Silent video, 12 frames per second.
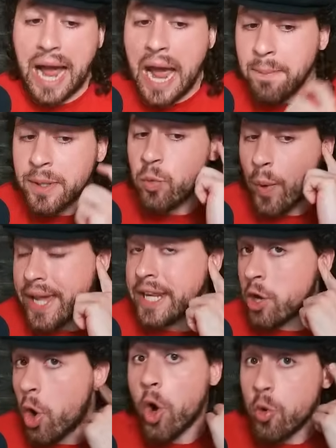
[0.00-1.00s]
I've been
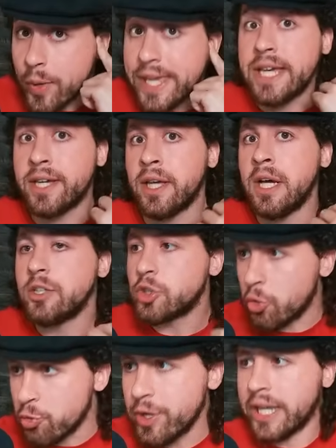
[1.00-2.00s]
waiting all week
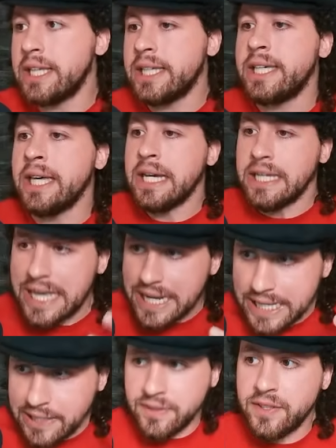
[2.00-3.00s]
to really get
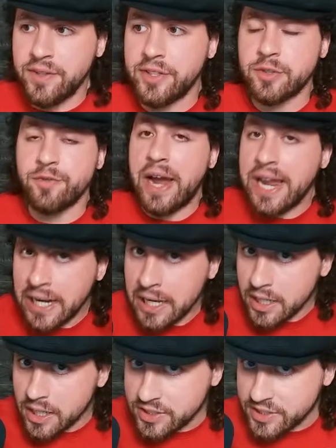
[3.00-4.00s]
into this fight
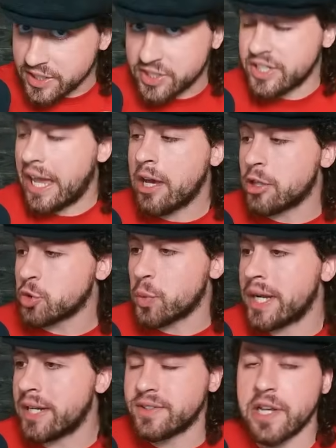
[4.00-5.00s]
because the scales were
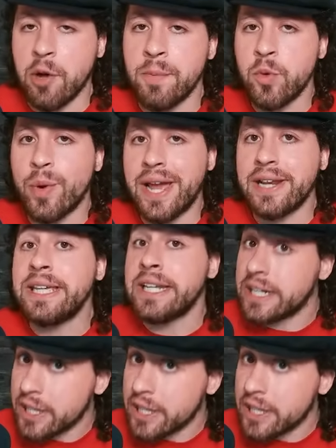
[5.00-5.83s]
going to tell me what I needed.